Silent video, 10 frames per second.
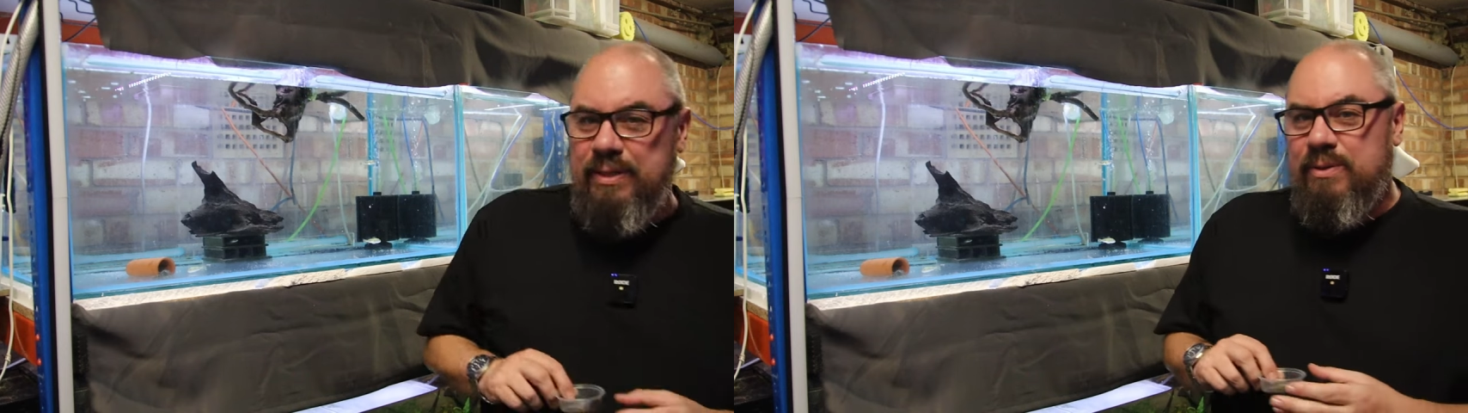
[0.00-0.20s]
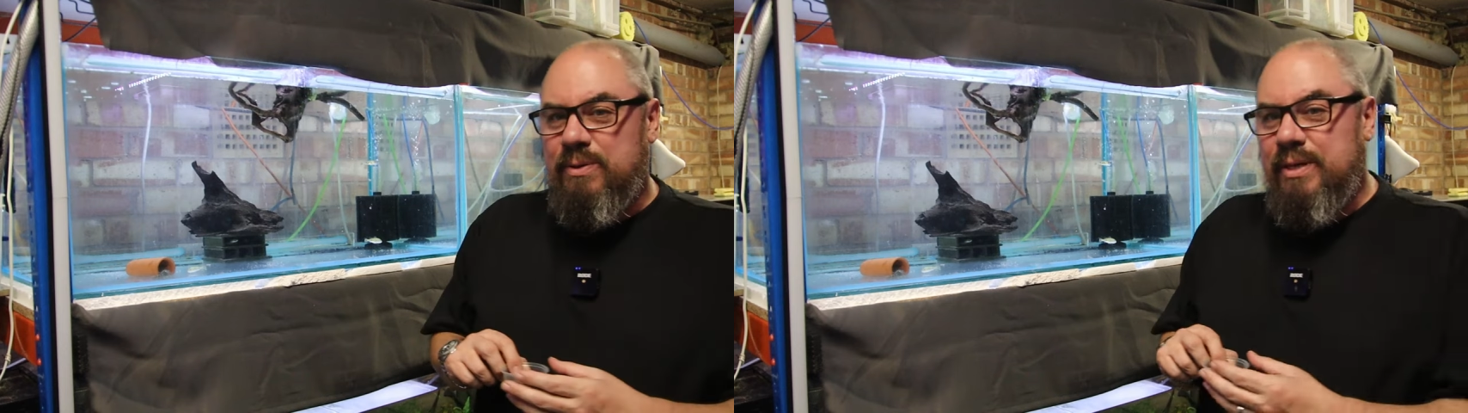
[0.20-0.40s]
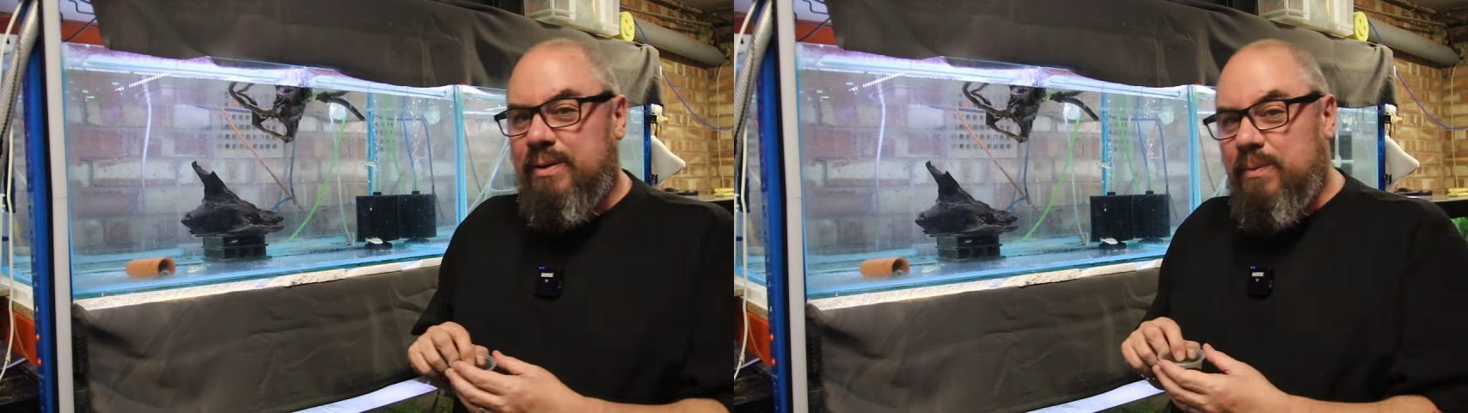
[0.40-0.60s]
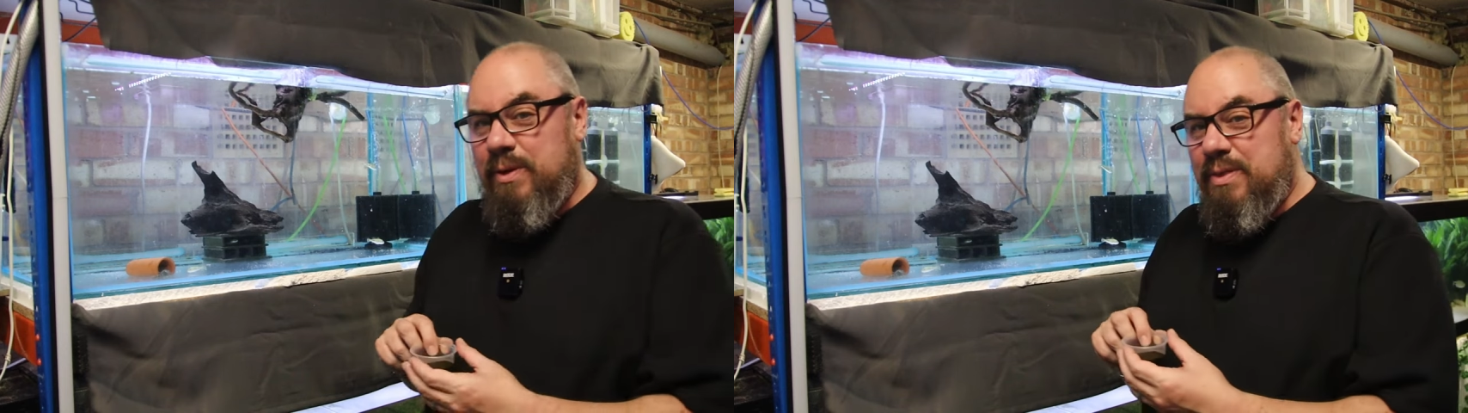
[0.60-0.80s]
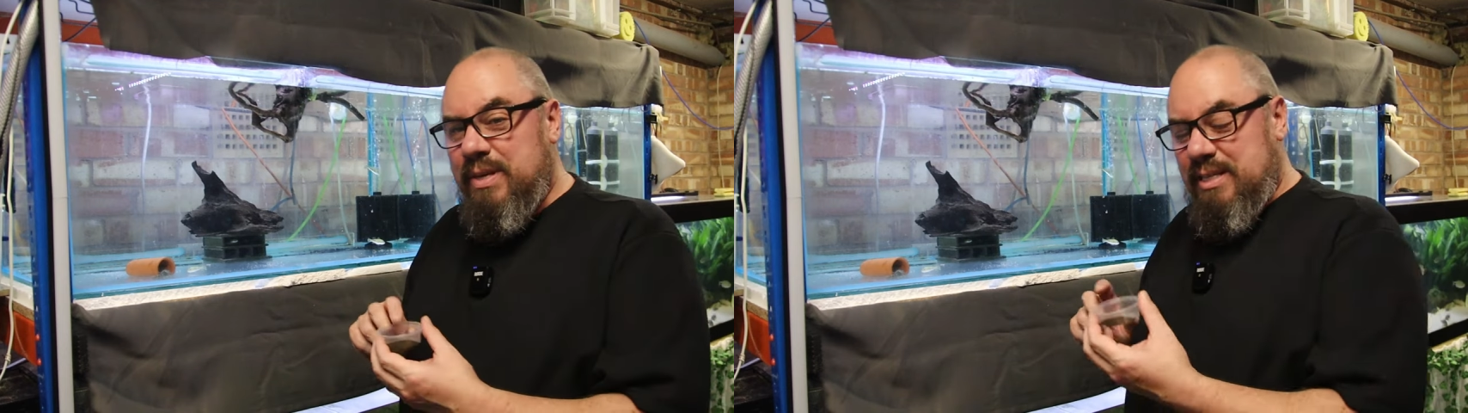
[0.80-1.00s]
been doing
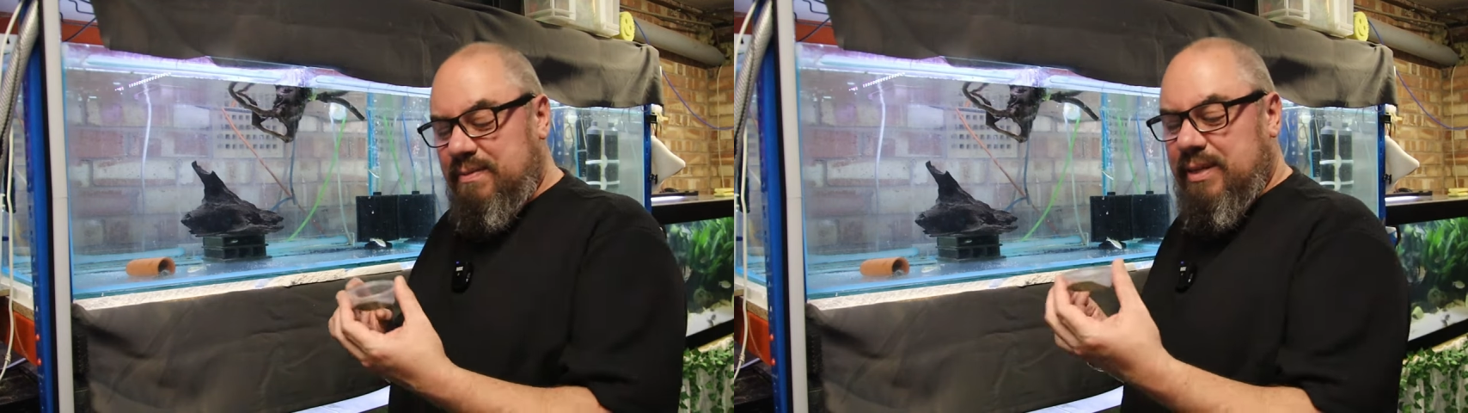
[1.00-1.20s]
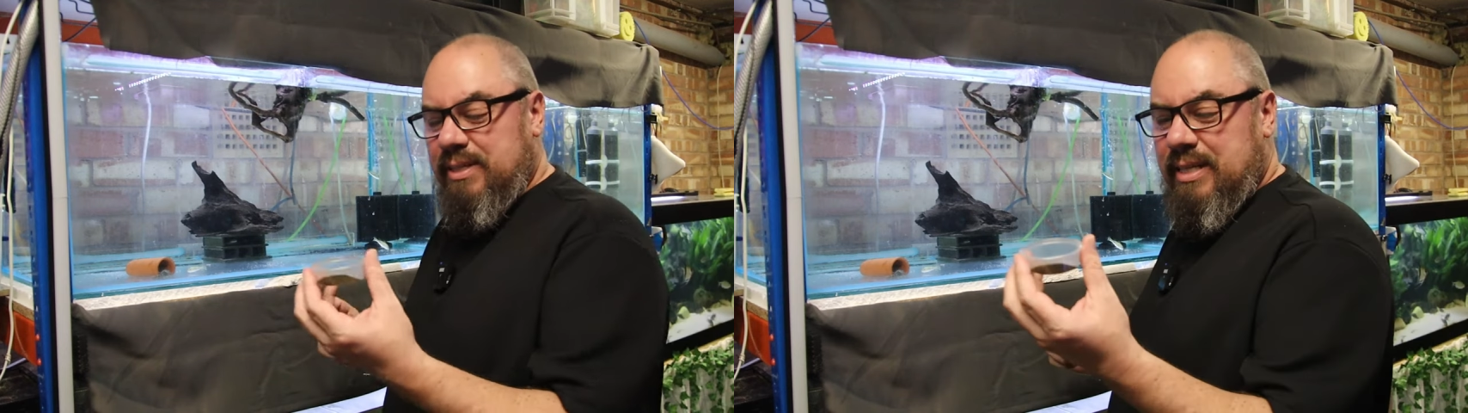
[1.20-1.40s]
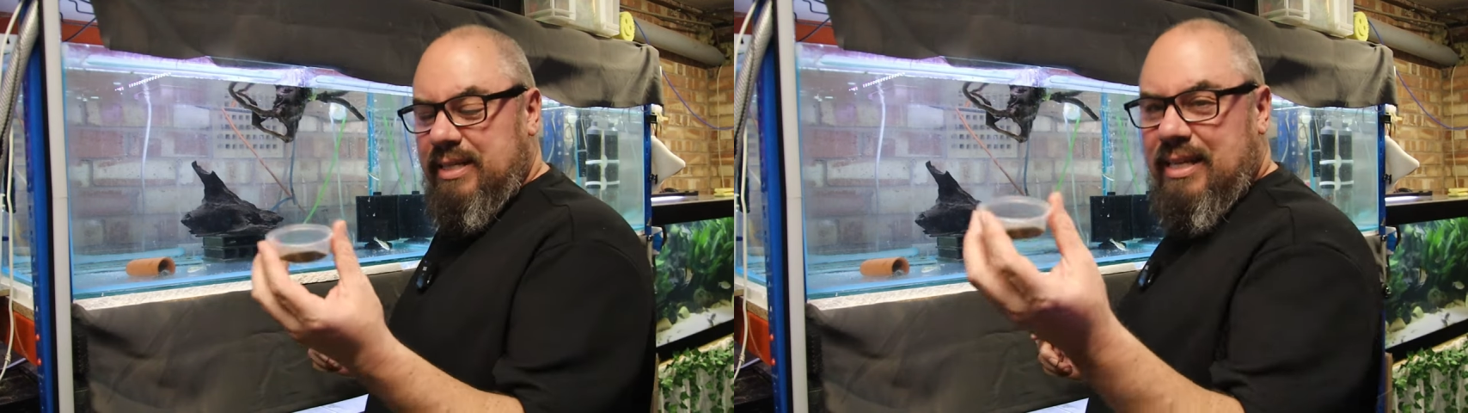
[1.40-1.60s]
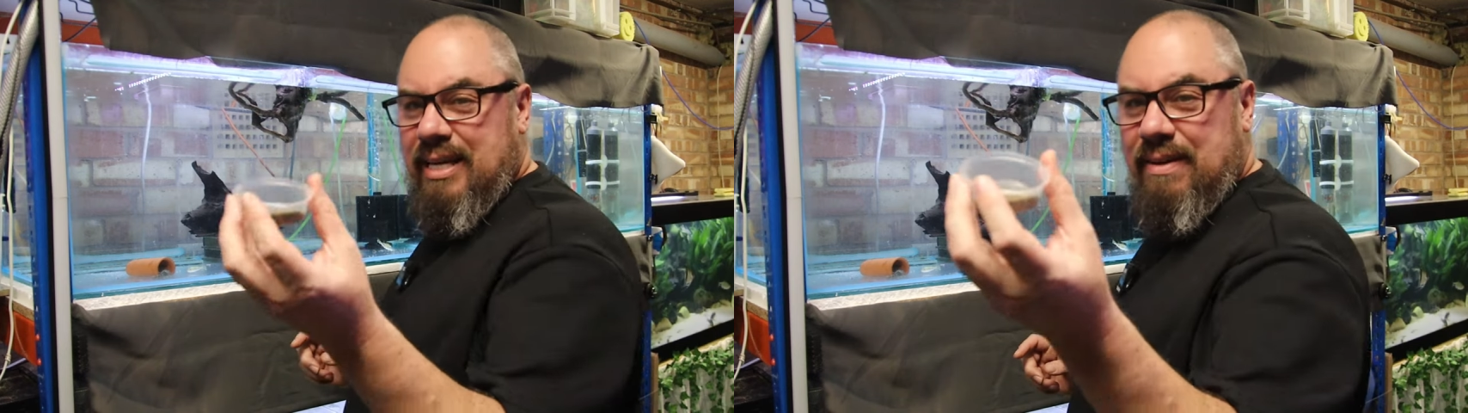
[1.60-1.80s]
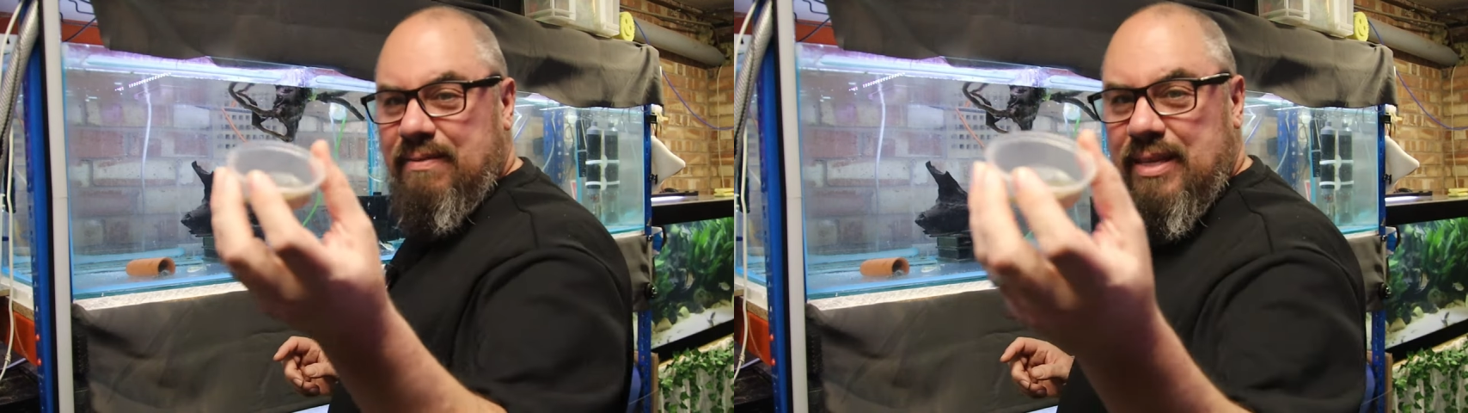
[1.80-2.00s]
with these fish is I
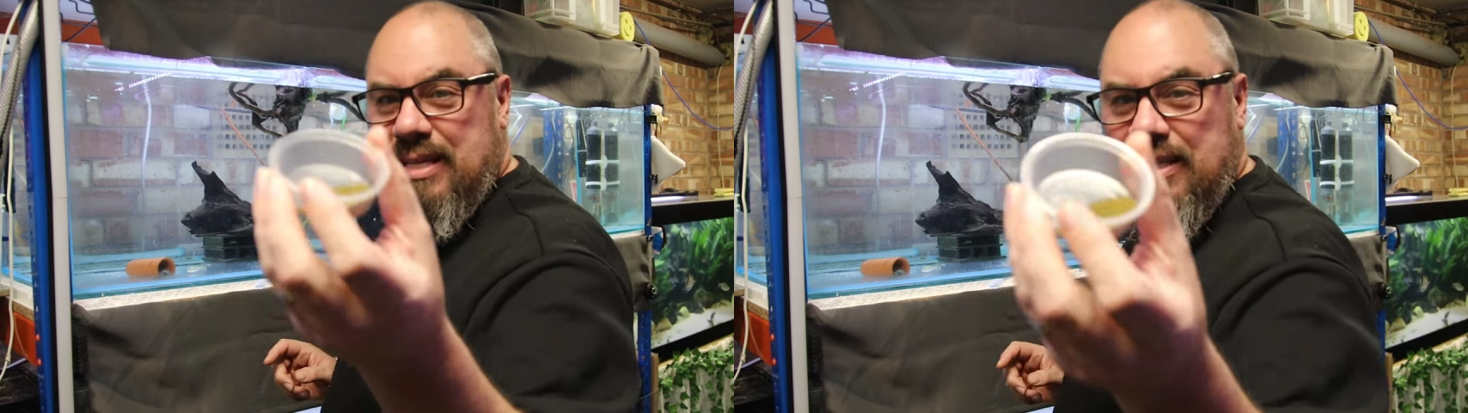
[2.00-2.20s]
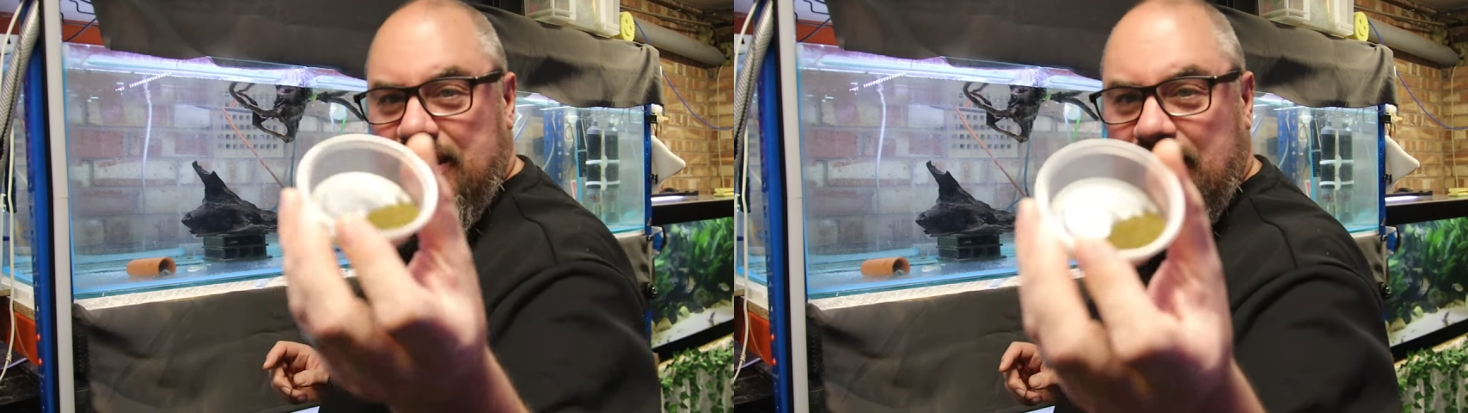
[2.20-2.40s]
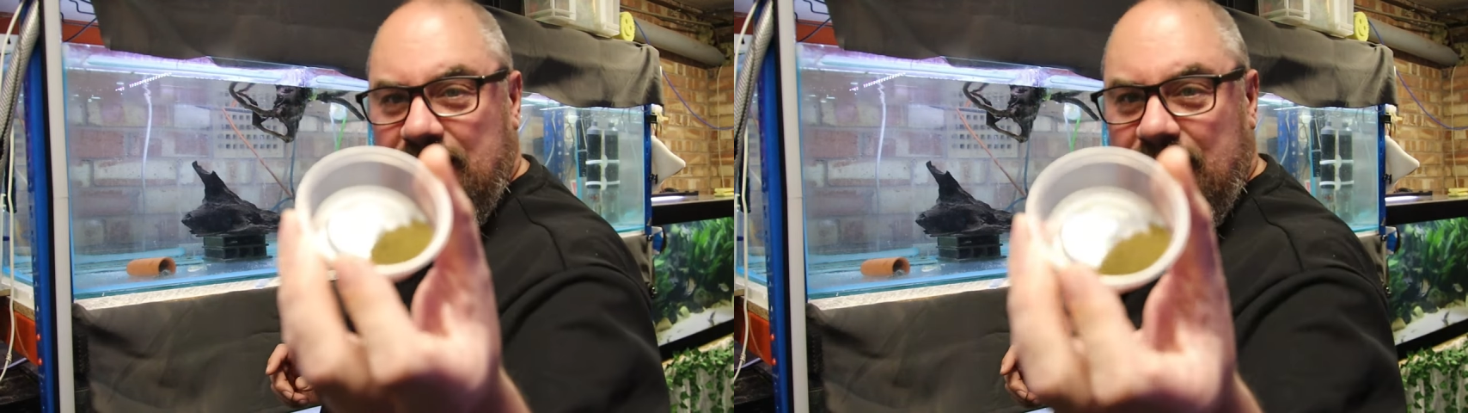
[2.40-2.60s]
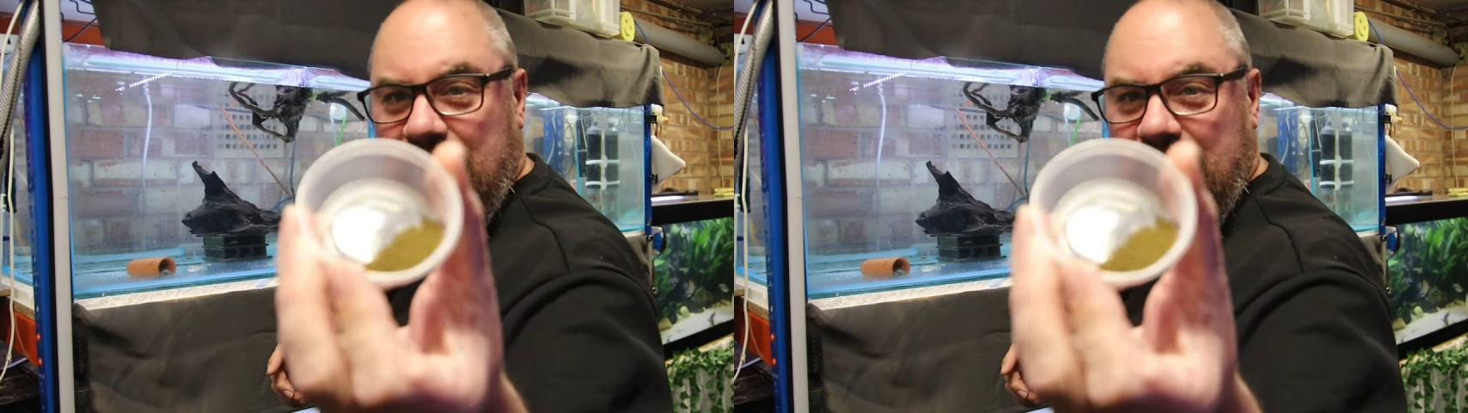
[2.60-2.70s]
have these